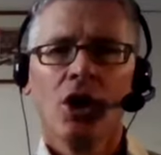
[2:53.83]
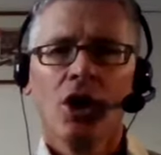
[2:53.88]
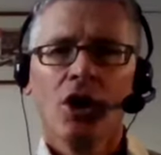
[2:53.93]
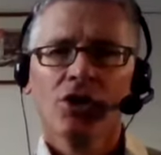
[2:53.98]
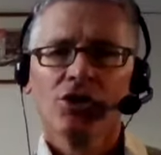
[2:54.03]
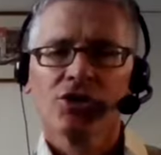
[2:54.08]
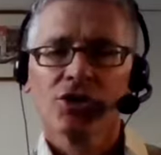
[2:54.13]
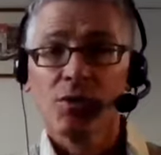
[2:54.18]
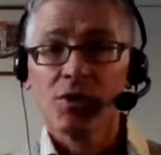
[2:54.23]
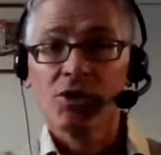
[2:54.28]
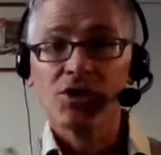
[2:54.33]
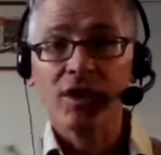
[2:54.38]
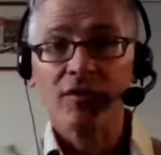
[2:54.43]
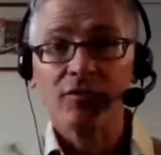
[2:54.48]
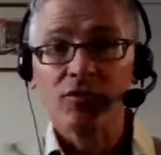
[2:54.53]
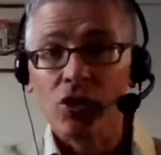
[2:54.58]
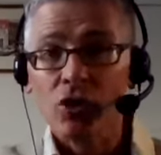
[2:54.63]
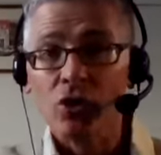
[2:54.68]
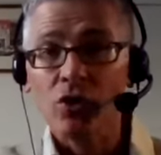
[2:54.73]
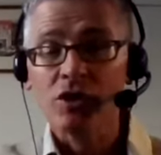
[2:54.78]
So once they've
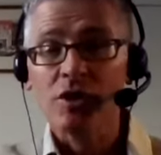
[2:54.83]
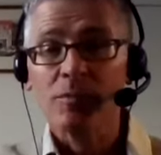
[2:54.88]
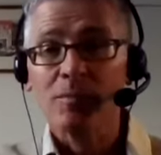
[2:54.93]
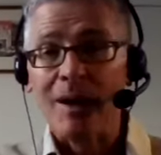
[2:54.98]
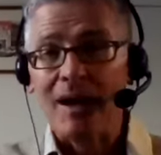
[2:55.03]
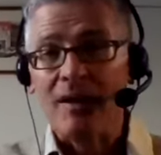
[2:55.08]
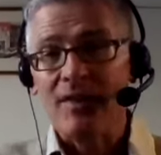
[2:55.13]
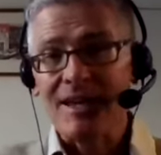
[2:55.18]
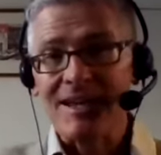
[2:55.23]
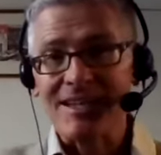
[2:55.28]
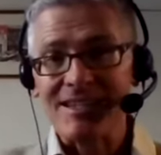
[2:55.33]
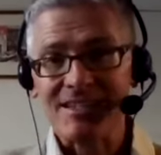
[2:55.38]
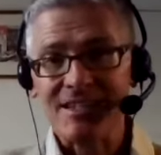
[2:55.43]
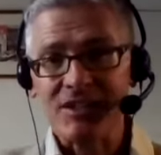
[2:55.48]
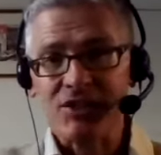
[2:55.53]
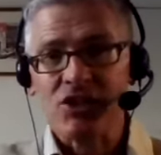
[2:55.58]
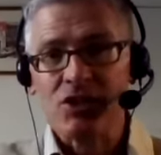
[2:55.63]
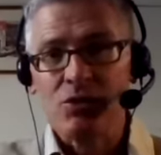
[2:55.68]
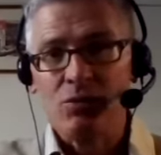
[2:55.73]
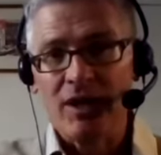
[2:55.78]
talked about their
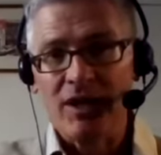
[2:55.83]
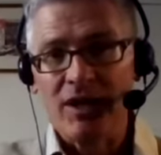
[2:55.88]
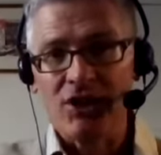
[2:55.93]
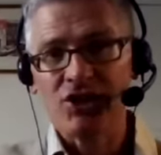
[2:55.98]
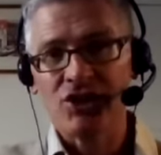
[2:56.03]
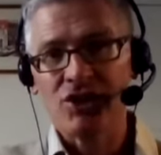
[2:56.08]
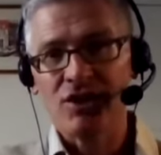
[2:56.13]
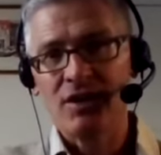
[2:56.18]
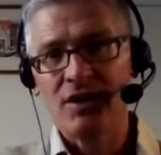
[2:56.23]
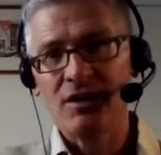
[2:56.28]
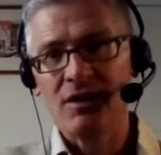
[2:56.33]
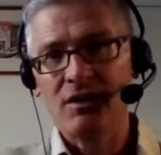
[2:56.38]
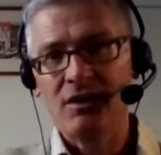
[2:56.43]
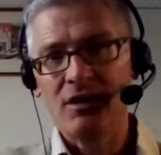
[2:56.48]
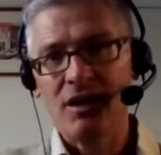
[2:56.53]
situation,